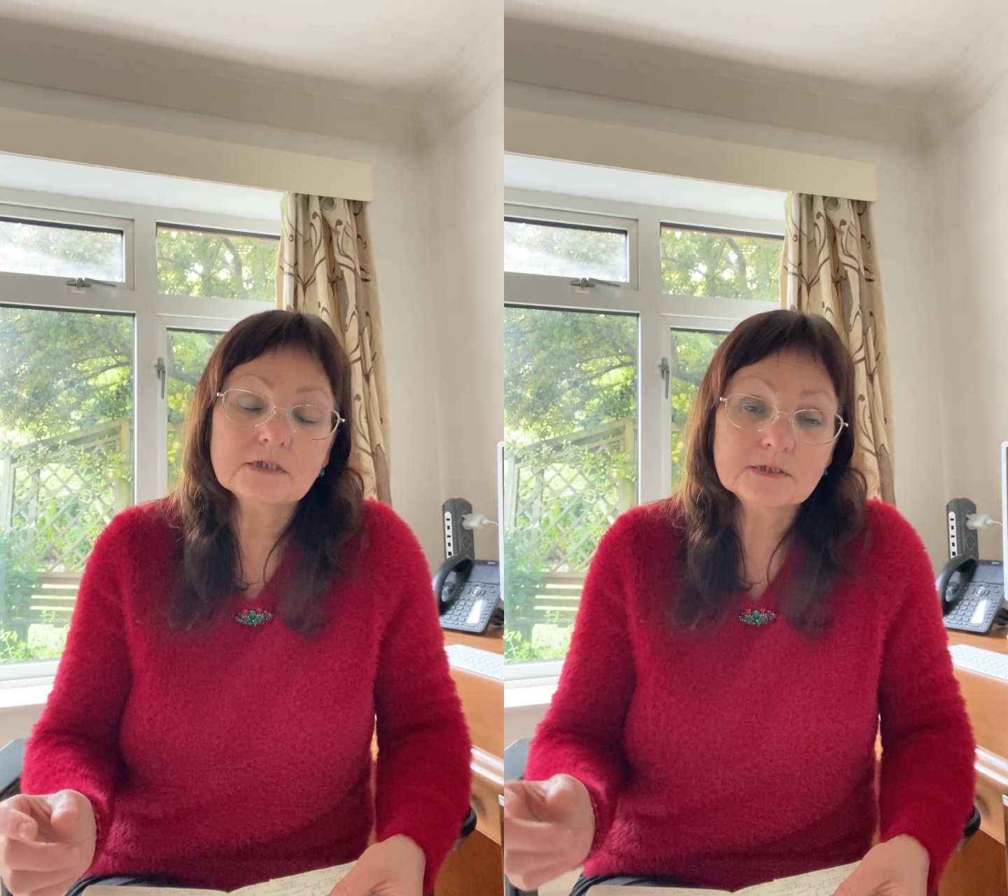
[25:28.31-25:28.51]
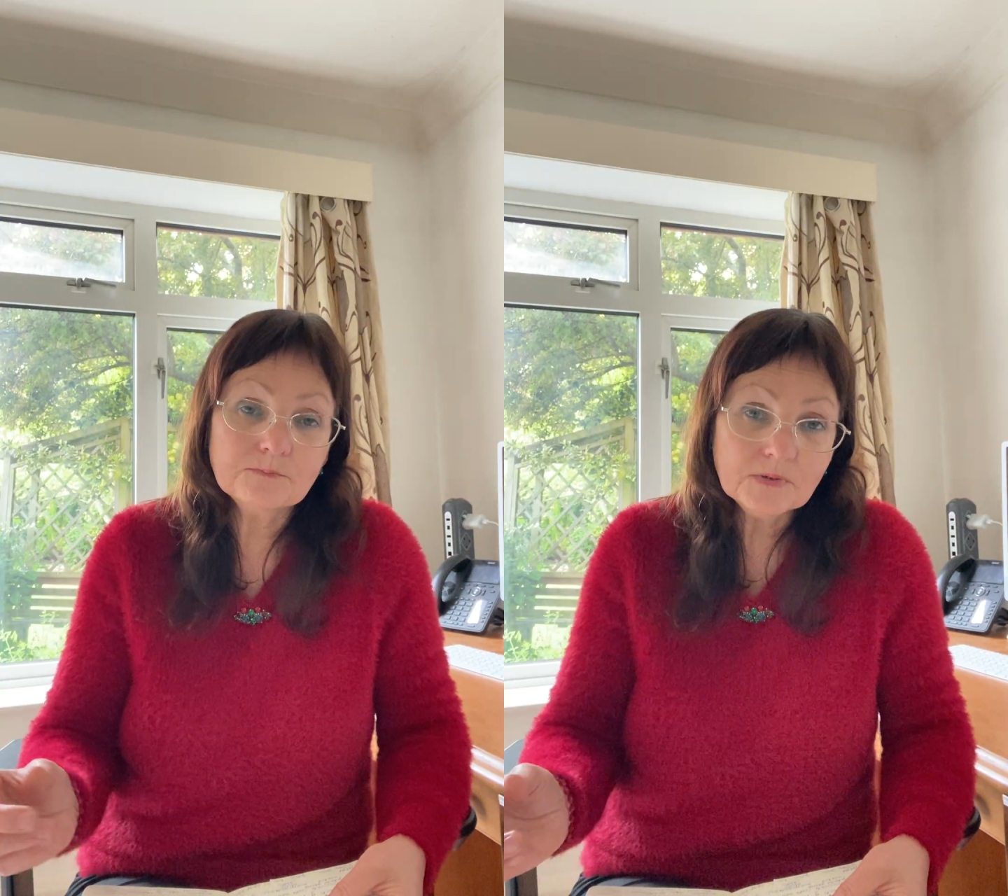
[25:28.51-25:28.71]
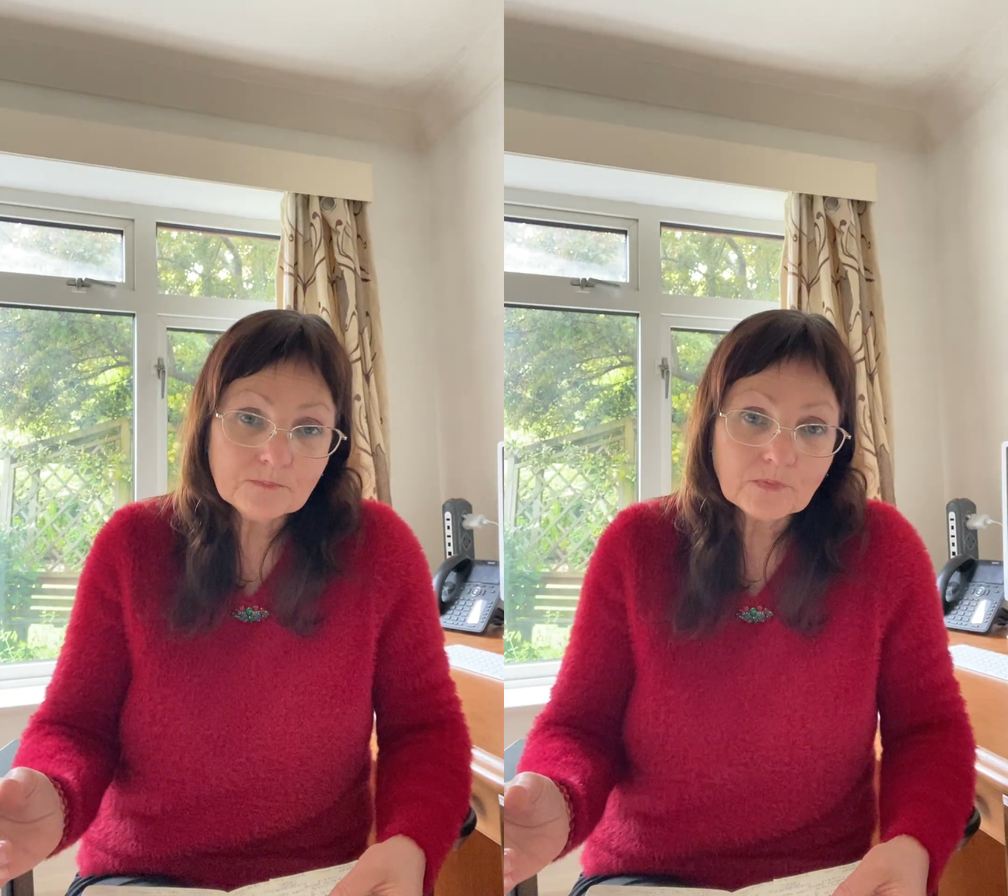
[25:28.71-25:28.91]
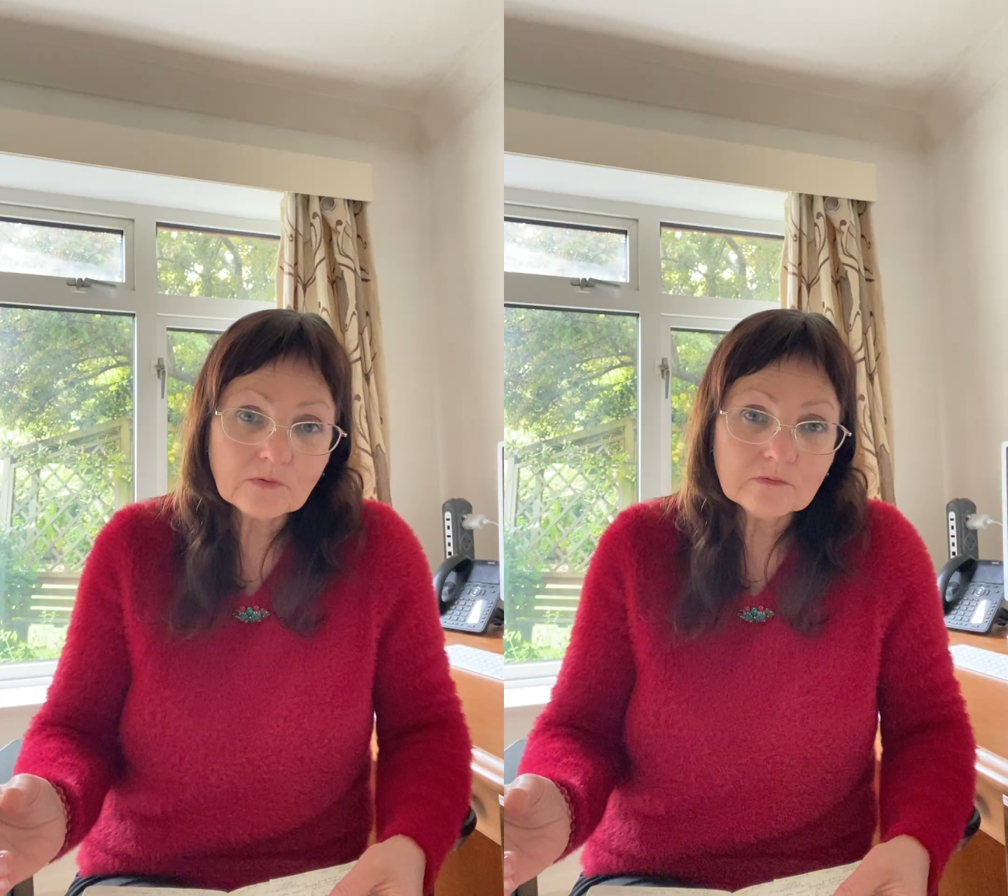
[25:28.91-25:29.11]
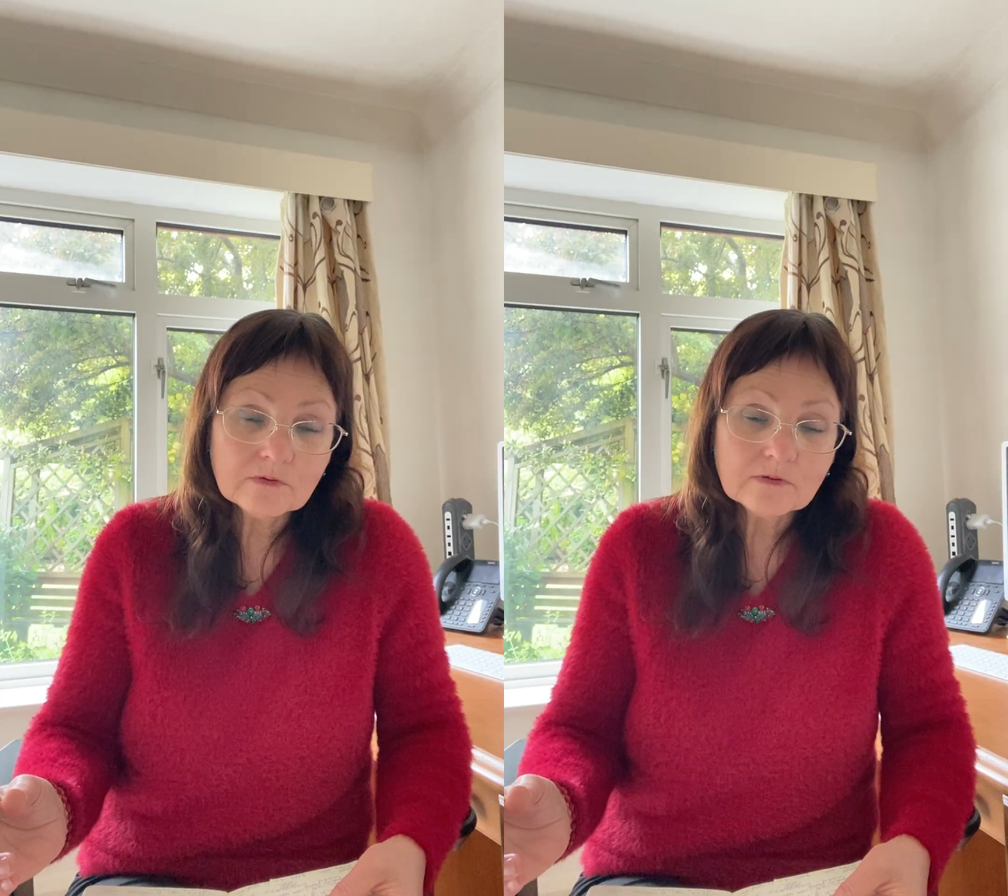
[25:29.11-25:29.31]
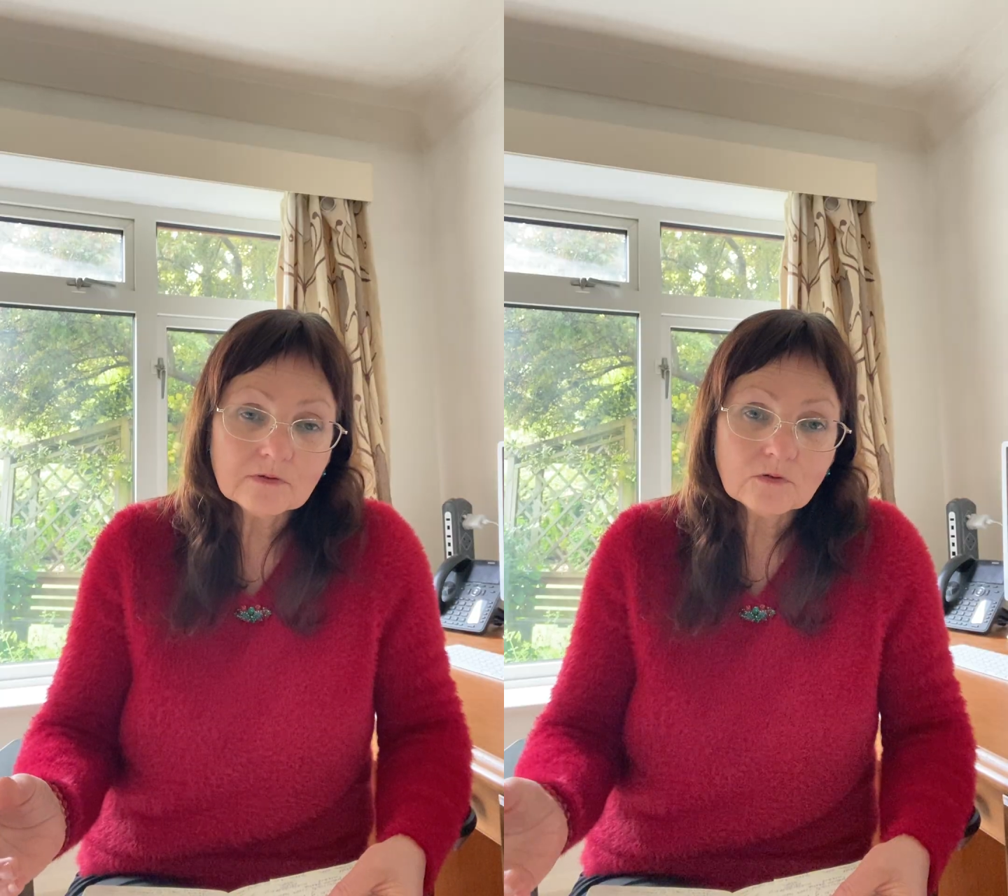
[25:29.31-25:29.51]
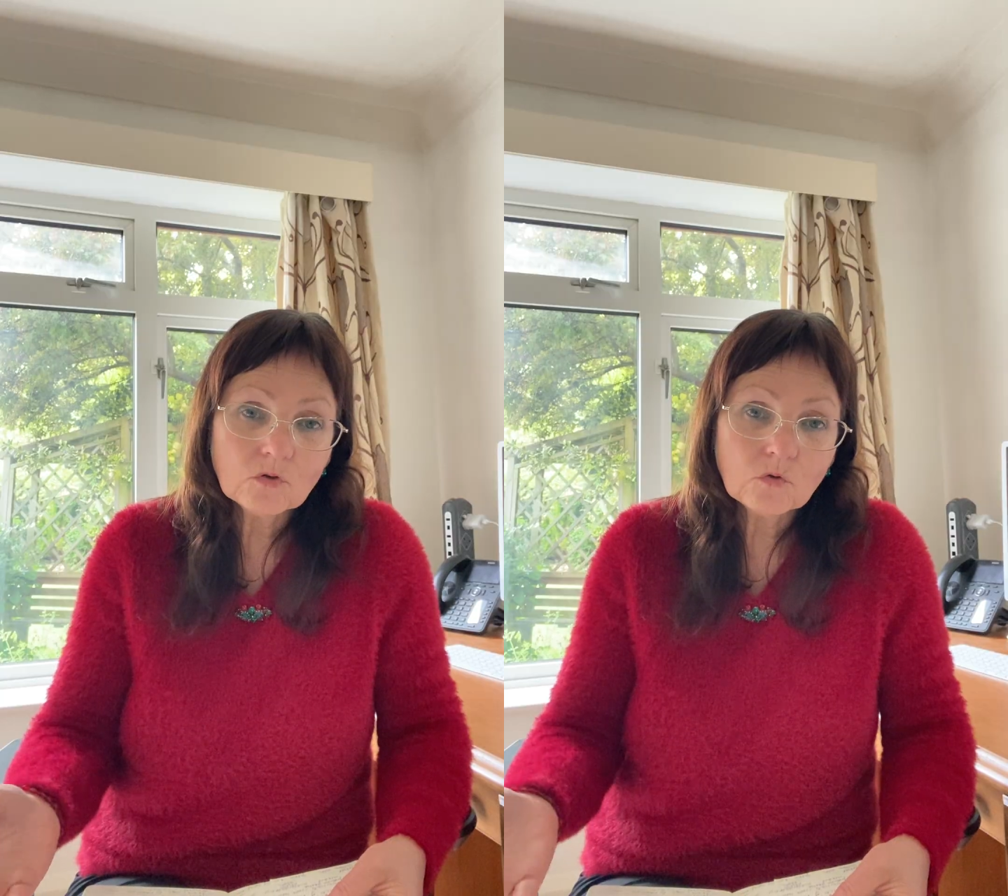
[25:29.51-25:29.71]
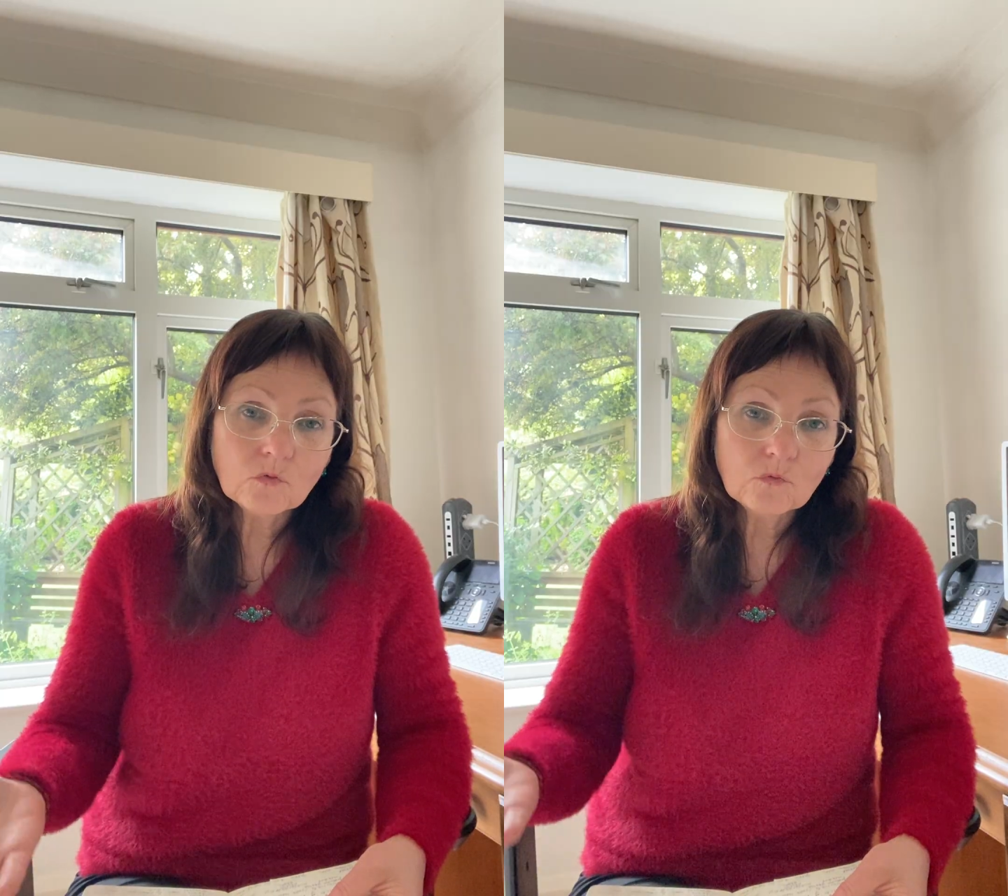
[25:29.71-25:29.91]
as people
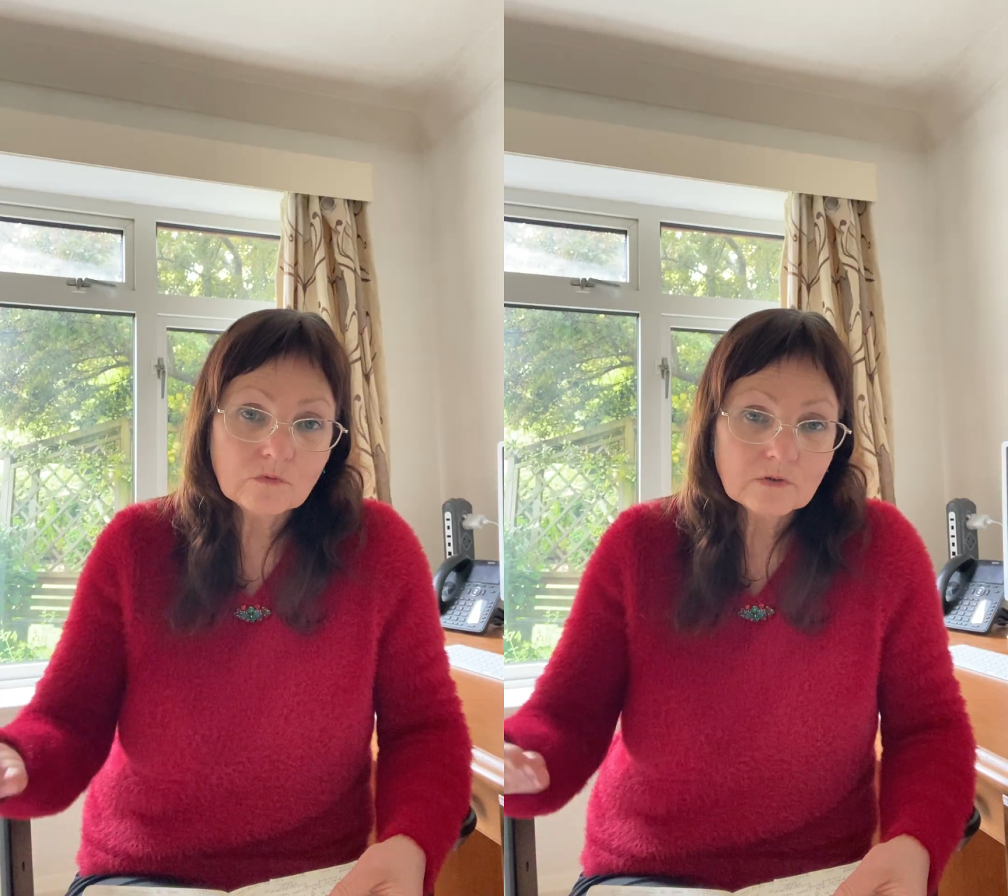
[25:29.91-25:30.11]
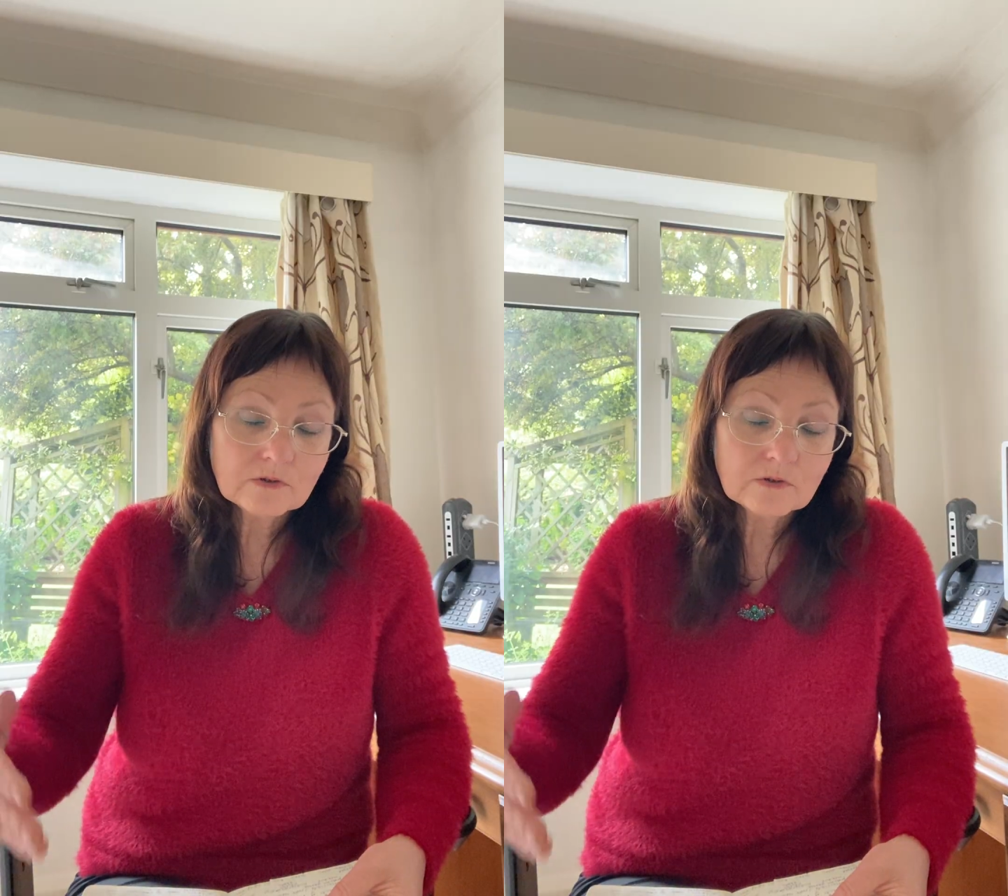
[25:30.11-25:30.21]
who